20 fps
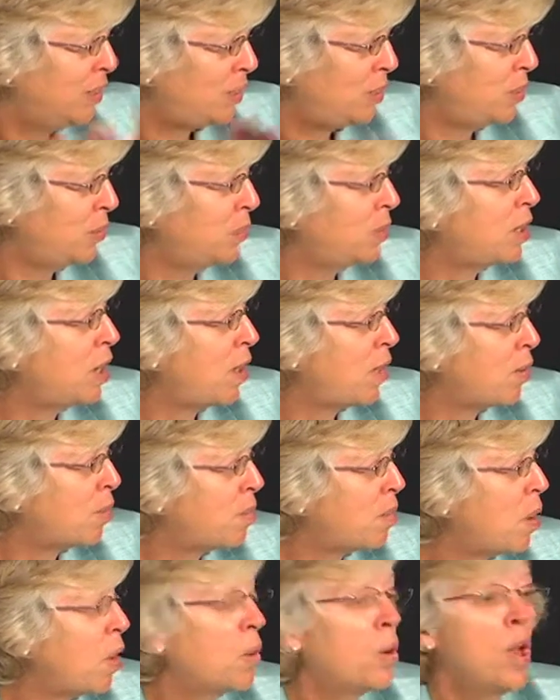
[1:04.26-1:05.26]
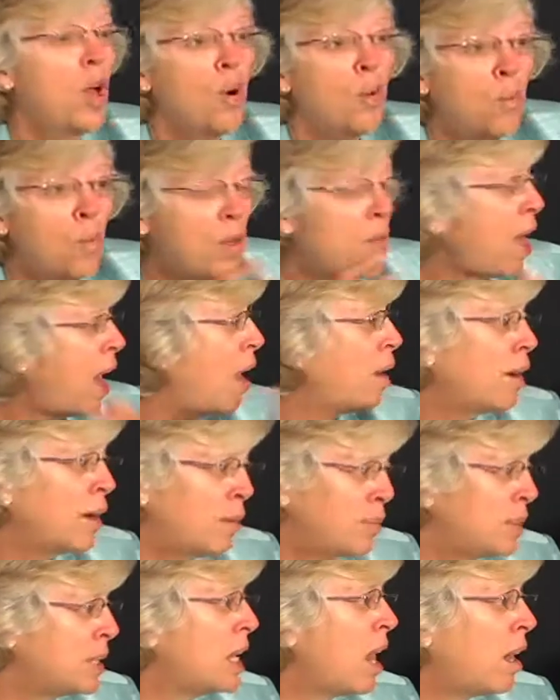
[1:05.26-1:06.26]
to another mode without
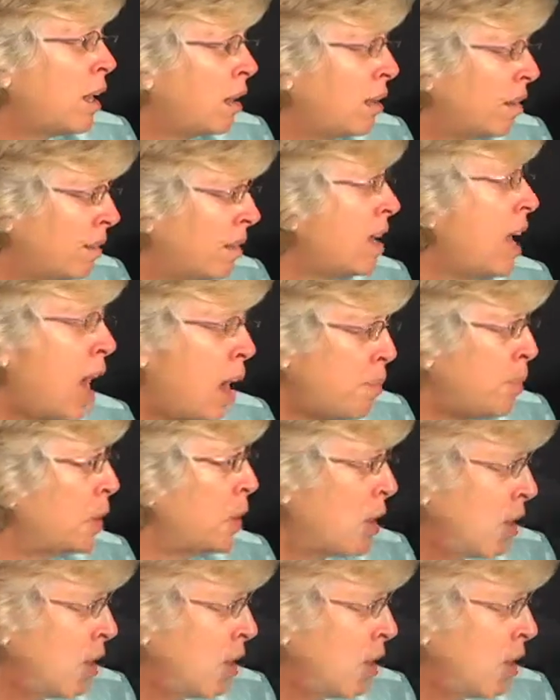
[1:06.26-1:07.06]
upsetting the apple